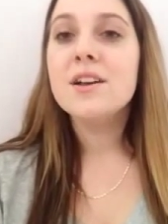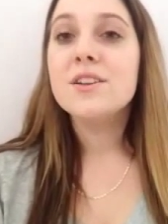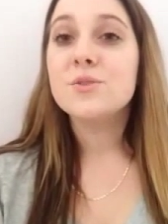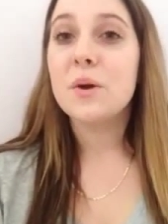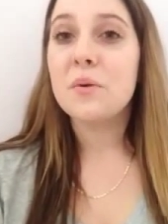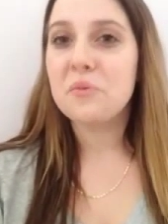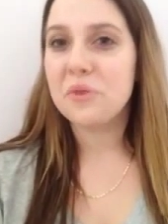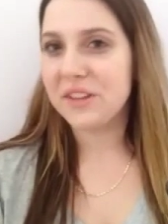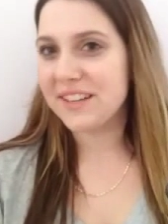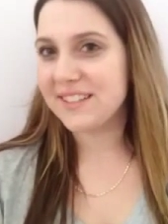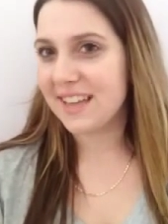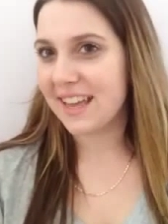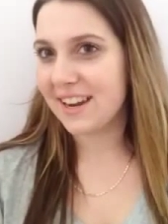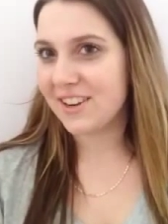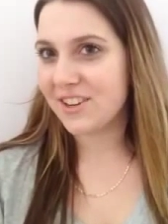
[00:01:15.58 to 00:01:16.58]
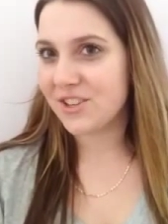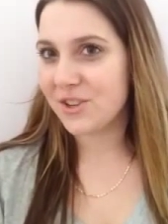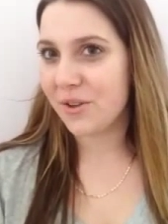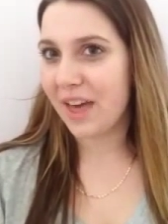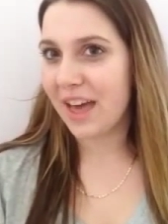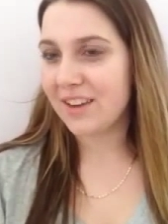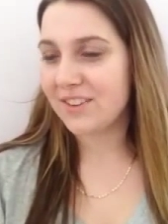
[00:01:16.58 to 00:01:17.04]
So I'm really excited to
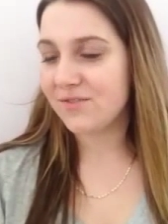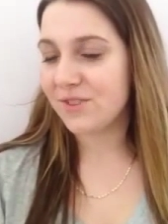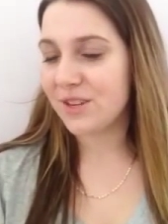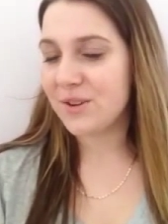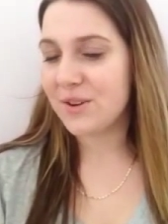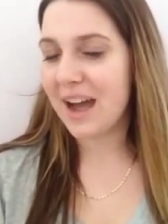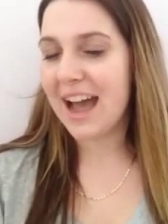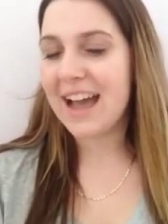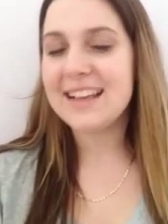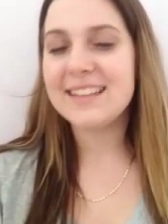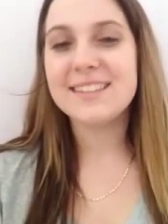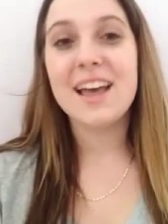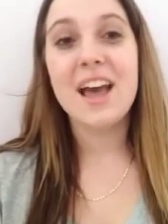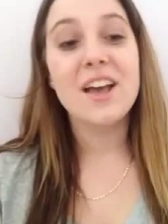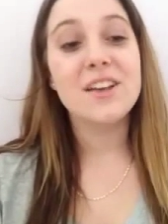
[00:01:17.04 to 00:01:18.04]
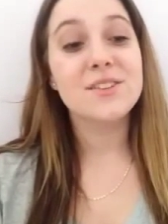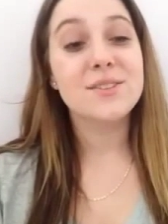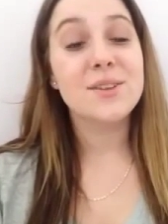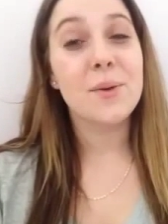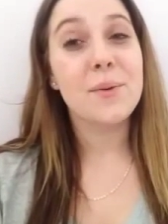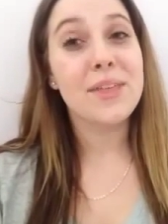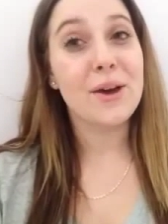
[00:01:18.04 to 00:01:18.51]
show that for you guys.
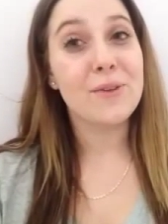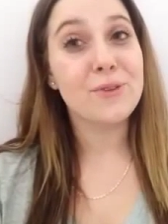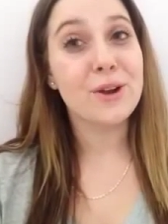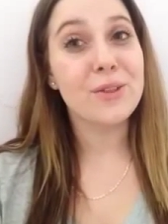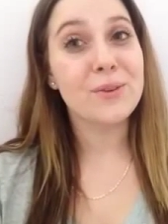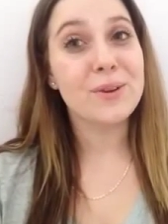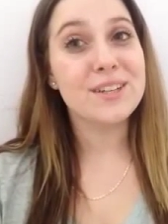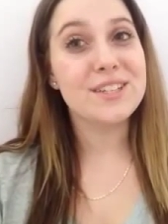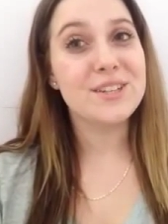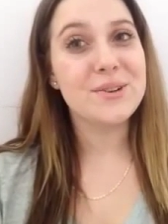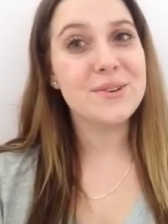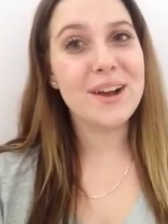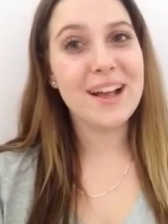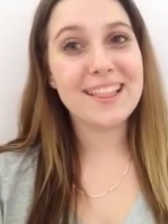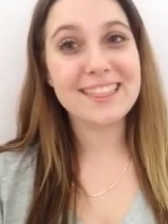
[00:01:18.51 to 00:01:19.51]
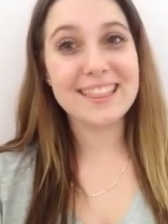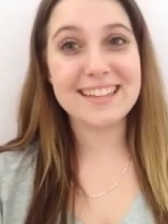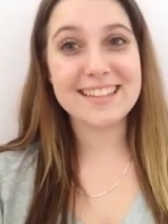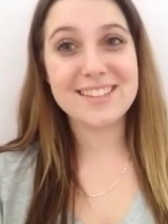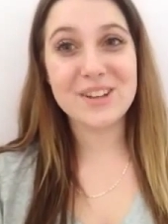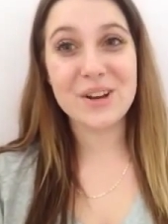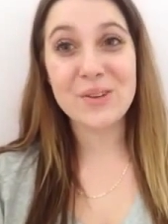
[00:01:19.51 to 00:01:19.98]
So without further ado,
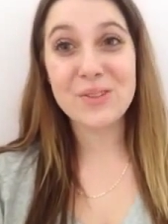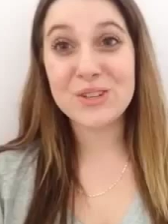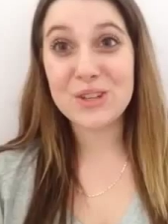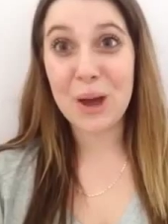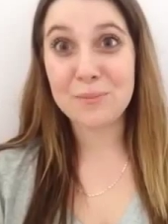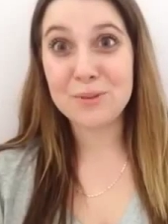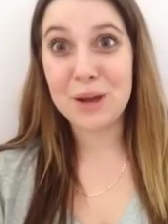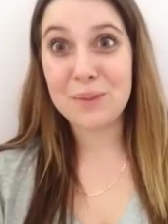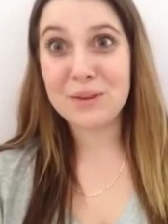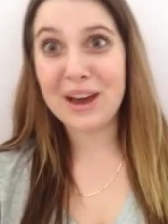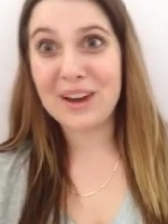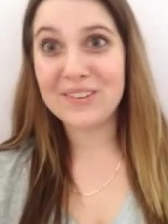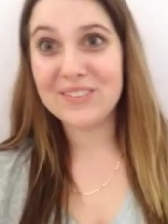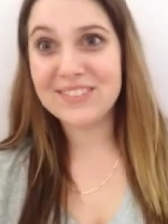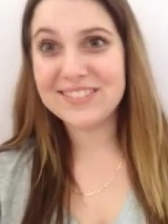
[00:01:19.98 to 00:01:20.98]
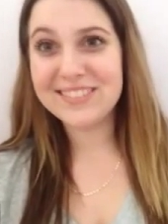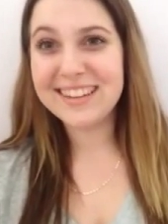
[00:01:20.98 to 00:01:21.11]
let's learn the TomTom Go.